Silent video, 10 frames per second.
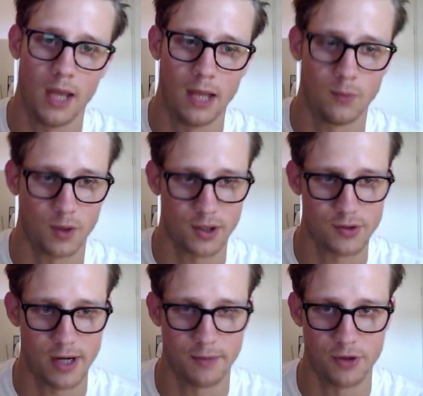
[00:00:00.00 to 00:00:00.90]
we're going to
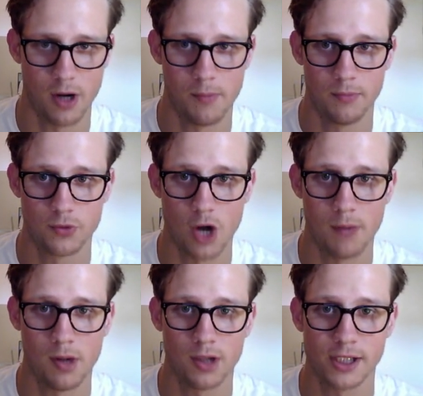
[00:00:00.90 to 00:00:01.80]
try to draw a
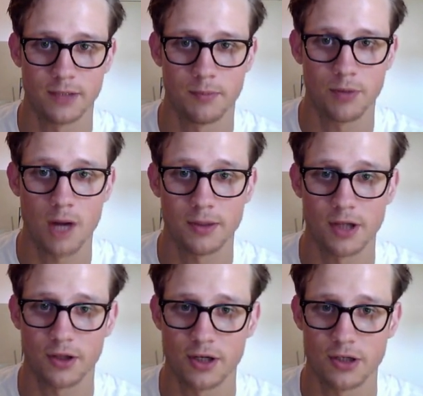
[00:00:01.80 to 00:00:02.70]
ball here. Probably
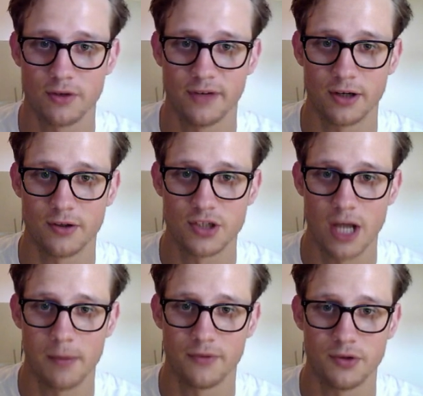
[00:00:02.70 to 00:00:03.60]
not going to do a very good
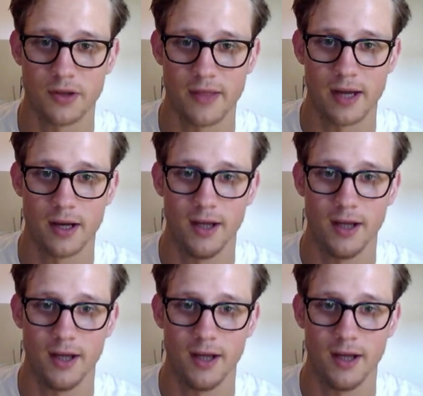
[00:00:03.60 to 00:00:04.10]
job of doing that.